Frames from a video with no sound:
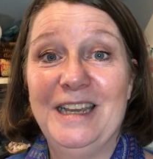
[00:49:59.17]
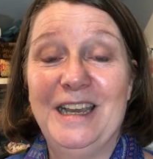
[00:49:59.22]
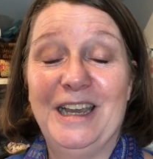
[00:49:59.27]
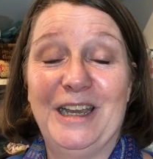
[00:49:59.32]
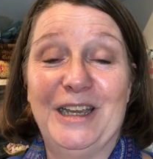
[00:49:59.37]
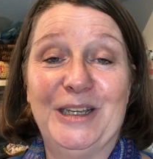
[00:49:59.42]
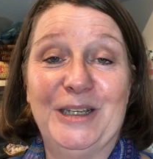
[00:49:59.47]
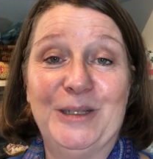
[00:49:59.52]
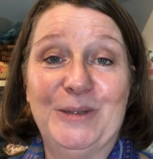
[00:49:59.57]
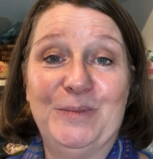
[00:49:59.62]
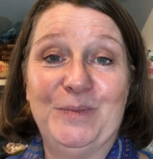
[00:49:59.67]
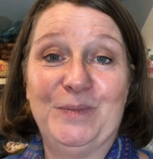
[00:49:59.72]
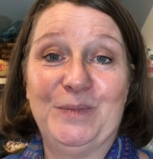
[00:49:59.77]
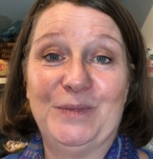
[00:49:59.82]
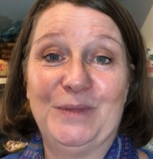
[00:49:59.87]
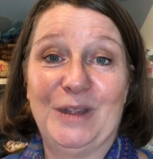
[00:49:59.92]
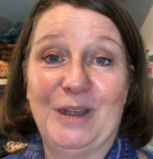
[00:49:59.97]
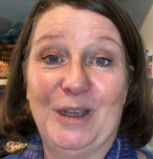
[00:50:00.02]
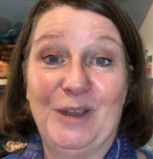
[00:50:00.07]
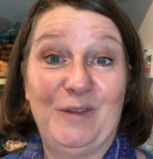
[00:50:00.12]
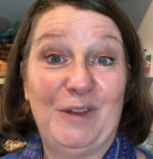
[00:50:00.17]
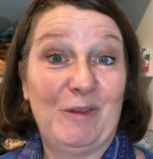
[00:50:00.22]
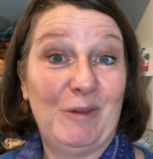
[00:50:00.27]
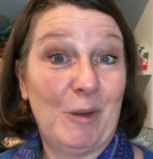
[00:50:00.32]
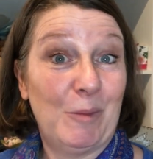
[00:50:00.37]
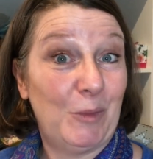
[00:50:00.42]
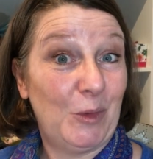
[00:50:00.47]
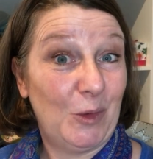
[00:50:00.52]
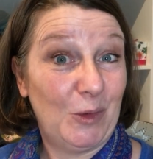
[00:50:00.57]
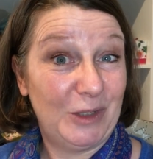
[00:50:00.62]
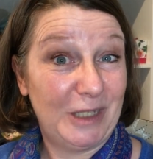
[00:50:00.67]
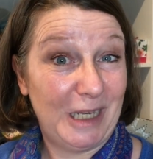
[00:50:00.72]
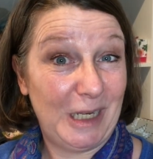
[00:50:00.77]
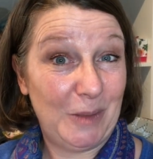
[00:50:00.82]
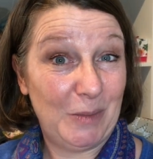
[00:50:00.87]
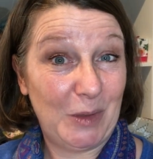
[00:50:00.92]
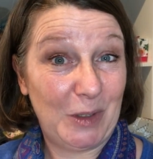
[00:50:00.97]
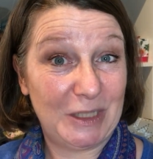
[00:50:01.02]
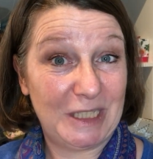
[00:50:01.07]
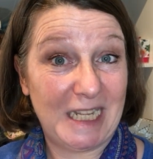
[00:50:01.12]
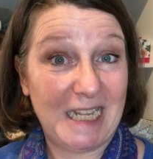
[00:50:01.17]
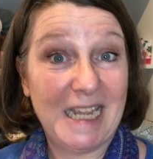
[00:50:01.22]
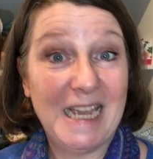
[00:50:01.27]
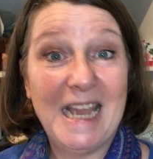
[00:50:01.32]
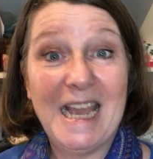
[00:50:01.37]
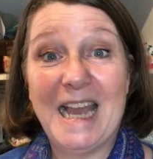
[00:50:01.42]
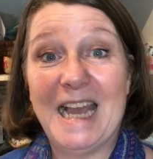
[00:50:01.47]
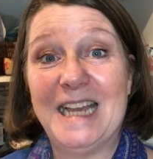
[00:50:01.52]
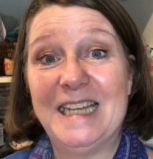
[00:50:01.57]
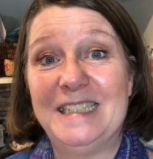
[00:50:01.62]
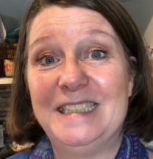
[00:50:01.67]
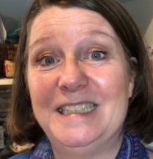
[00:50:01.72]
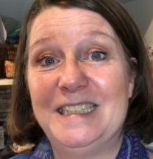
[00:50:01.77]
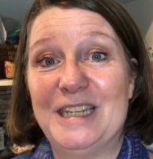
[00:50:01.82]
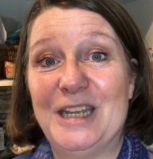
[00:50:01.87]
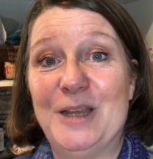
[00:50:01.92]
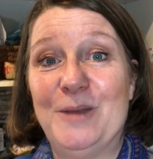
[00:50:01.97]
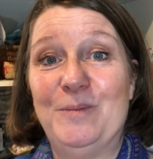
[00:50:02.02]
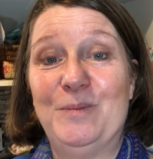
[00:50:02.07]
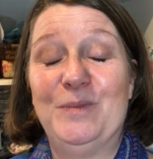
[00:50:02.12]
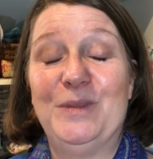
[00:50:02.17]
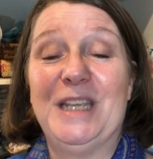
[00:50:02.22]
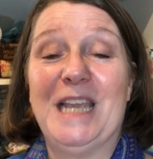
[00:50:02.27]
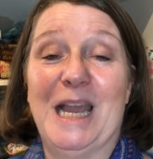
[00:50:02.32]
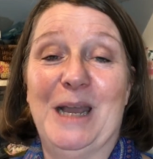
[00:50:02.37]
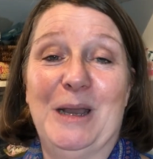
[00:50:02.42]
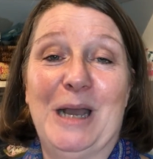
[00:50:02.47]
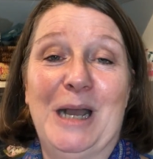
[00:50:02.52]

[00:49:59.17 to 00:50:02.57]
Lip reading: I hope I've not bored anybody. And yeah,